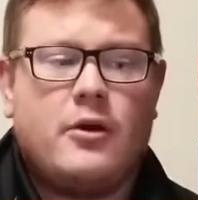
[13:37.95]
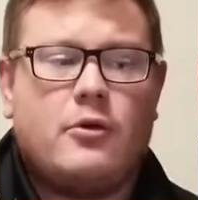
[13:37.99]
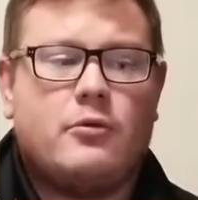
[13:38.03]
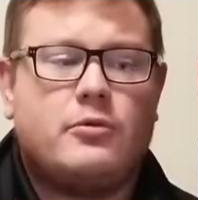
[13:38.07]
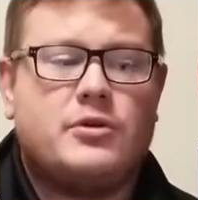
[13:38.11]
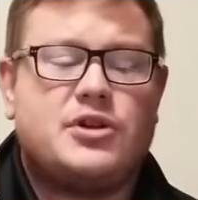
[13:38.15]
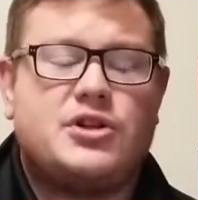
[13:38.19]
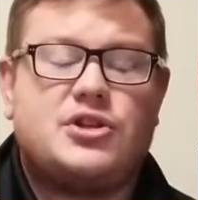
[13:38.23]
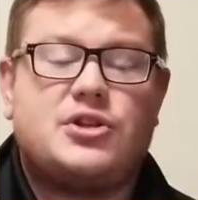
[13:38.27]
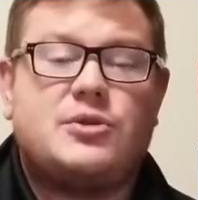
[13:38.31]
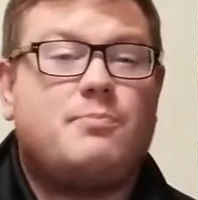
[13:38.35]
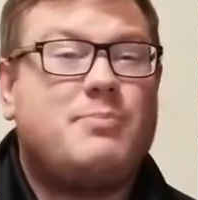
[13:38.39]

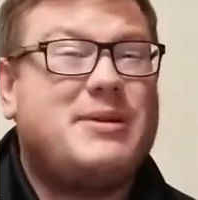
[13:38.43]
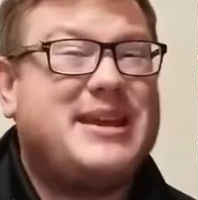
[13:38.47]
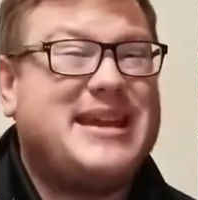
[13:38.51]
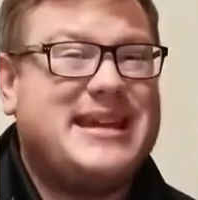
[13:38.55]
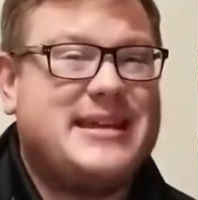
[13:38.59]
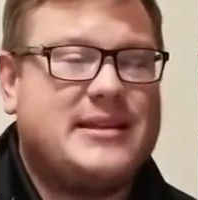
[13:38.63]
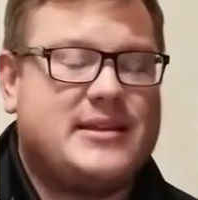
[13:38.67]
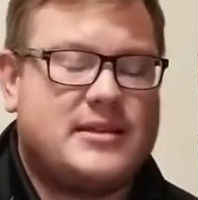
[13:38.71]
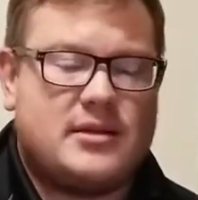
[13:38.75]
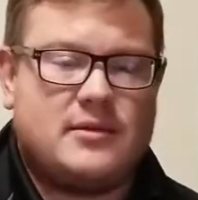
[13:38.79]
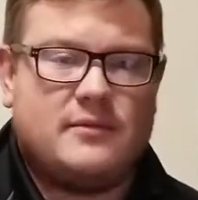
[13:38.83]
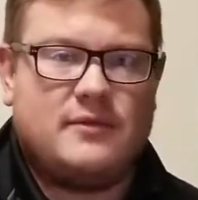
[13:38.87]
which is a
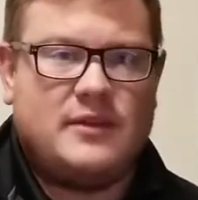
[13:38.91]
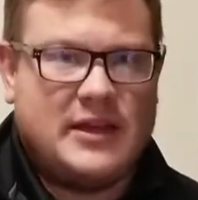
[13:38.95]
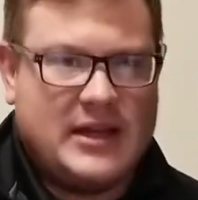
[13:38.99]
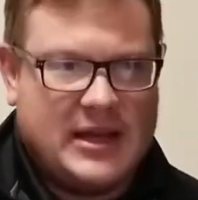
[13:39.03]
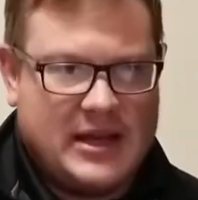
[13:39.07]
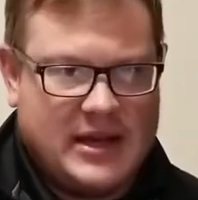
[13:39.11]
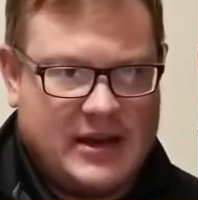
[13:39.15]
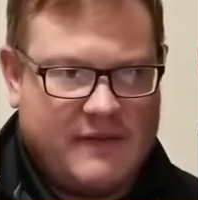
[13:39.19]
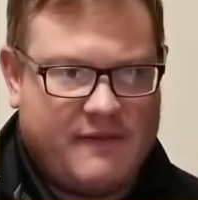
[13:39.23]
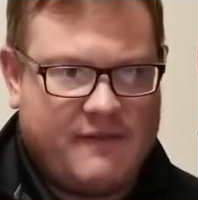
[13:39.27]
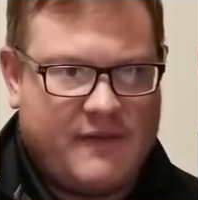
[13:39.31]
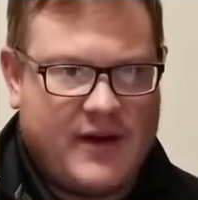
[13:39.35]
piece of
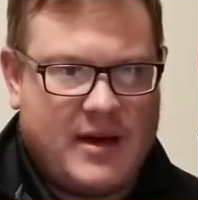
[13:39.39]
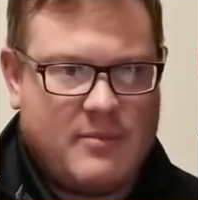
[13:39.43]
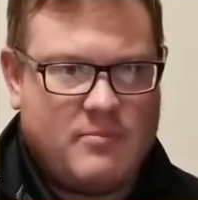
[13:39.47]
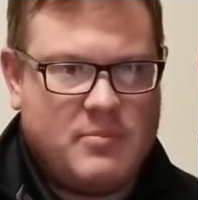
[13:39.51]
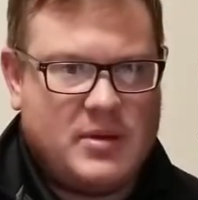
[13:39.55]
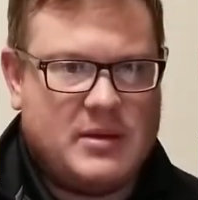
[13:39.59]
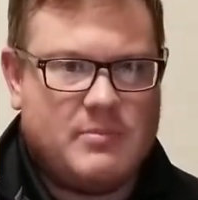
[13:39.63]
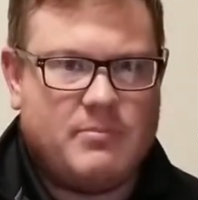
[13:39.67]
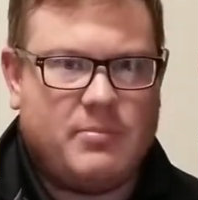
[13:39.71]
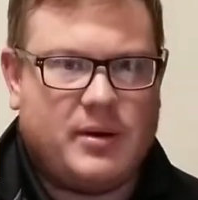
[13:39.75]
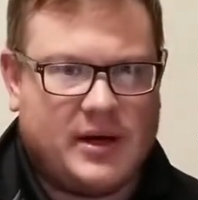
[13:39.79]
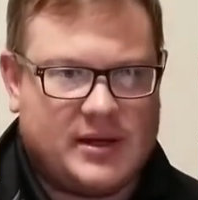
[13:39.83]
the
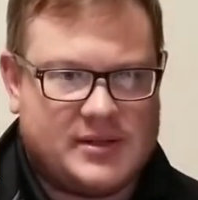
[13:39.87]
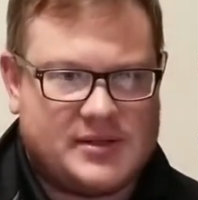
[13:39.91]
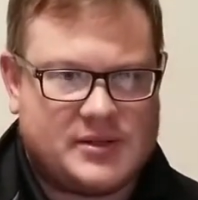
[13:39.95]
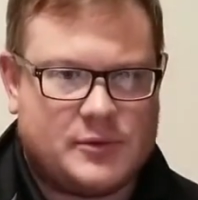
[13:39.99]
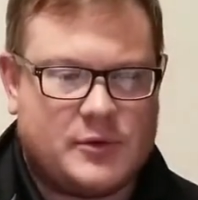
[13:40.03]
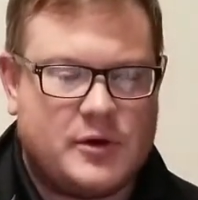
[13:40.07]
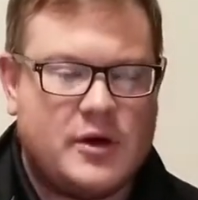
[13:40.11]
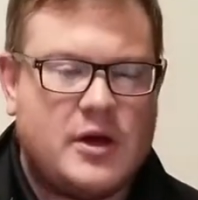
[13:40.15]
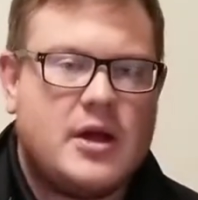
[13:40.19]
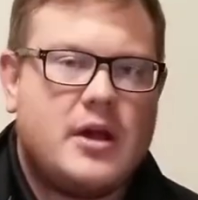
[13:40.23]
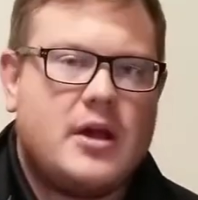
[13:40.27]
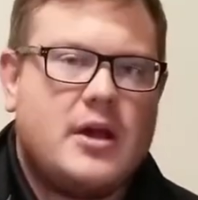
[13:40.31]
NFIP
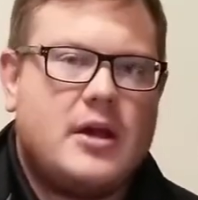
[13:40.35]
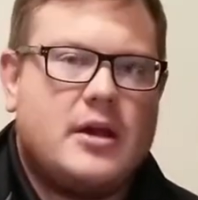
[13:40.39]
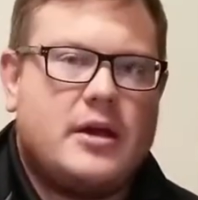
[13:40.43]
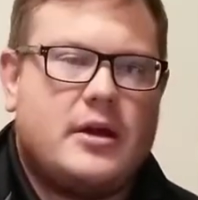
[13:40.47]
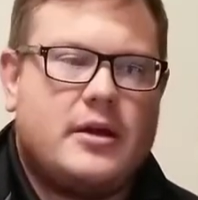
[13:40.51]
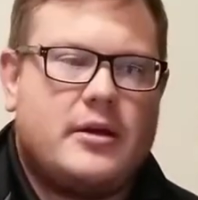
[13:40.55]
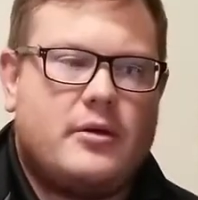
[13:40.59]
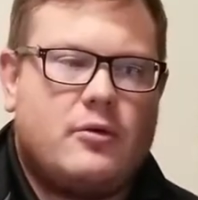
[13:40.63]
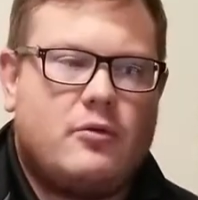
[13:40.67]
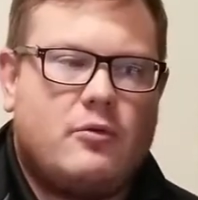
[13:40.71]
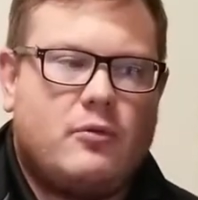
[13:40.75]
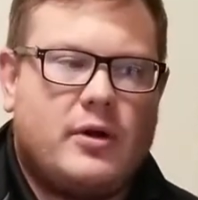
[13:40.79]
puzzle.
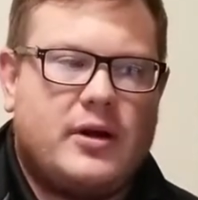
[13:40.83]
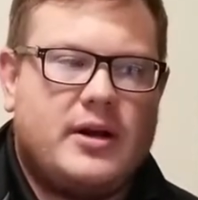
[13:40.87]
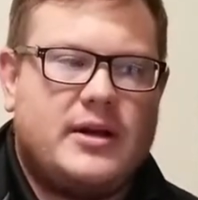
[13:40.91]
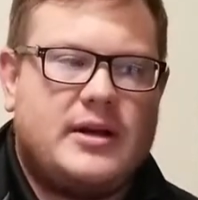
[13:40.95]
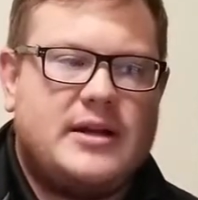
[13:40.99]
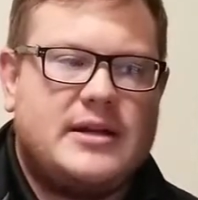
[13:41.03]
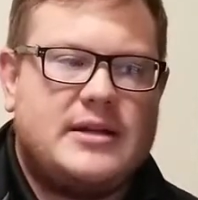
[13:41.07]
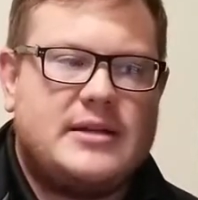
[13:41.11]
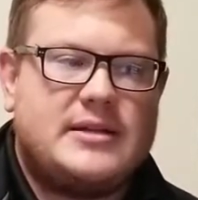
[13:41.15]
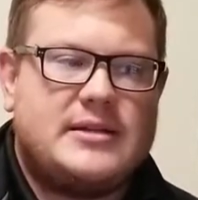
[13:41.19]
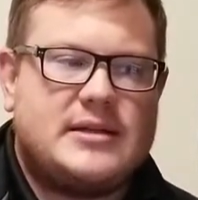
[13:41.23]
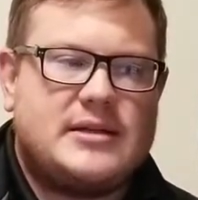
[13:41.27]
What it is